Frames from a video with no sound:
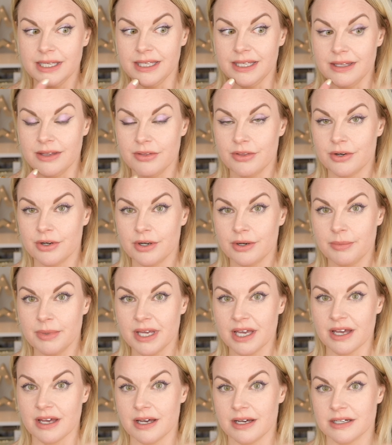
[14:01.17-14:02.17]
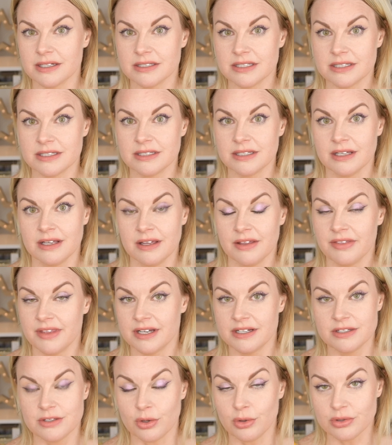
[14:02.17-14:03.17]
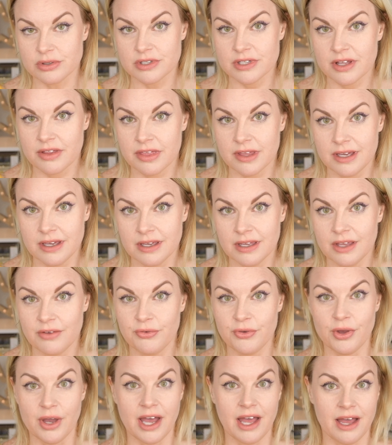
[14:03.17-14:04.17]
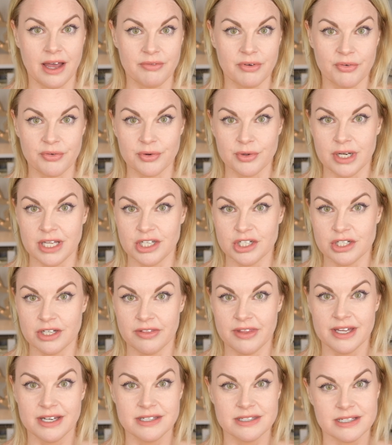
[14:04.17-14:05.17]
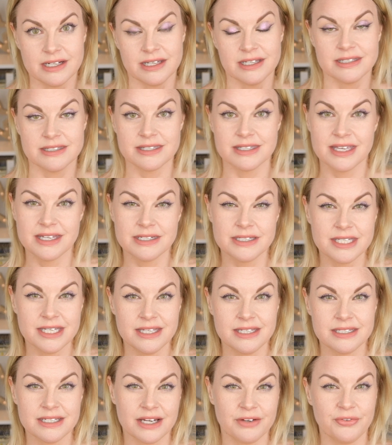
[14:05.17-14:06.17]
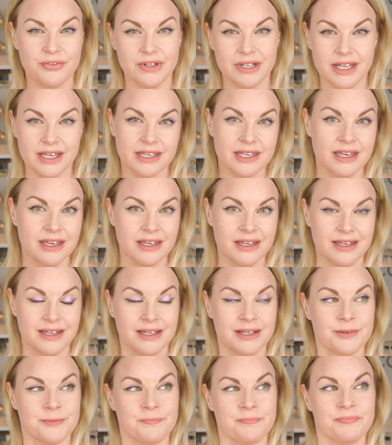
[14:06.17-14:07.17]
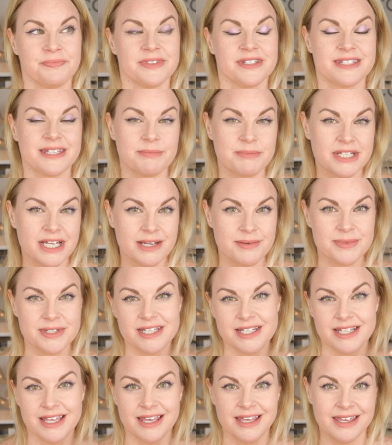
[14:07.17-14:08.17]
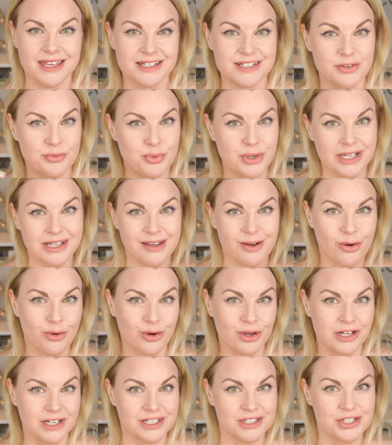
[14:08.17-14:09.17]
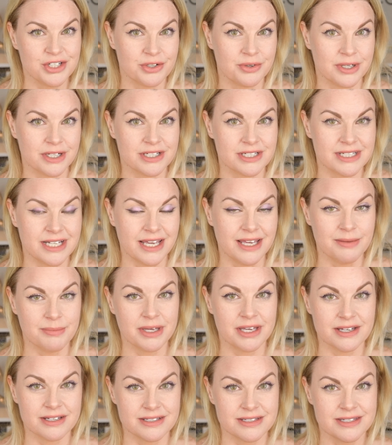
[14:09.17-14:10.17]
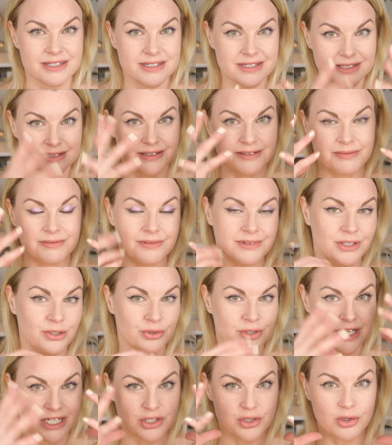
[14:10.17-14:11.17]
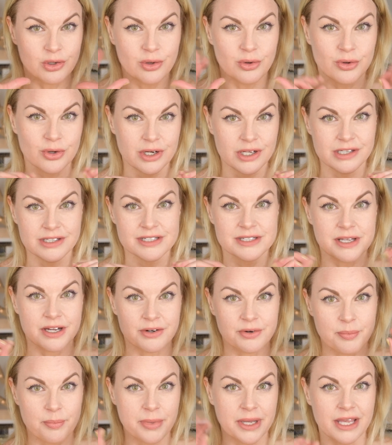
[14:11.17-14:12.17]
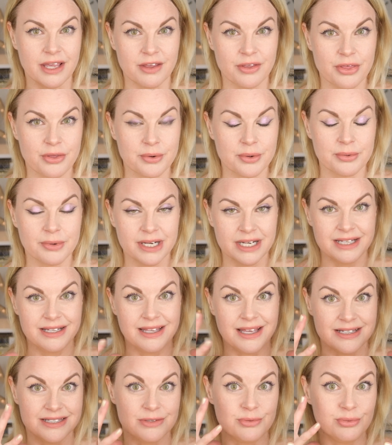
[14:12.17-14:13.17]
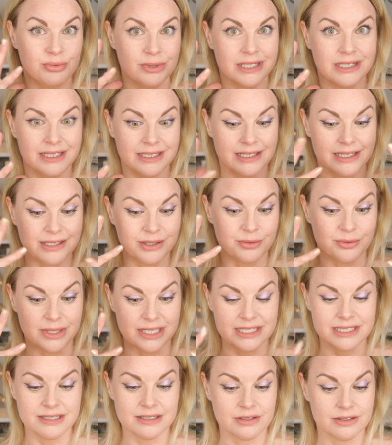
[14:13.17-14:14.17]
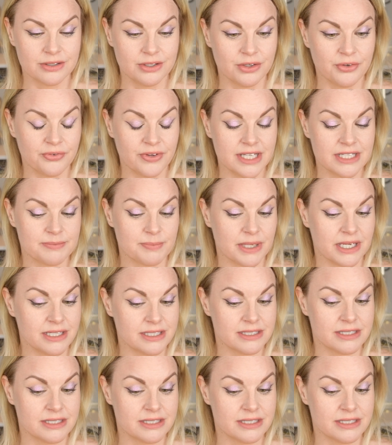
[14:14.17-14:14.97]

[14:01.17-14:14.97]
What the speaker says: either, because that is also a thing. If you have a foundation that is like a skin tint, I feel like sometimes it can get really oily during the day because your natural oils are picking through and it gets really like greasy on your face, but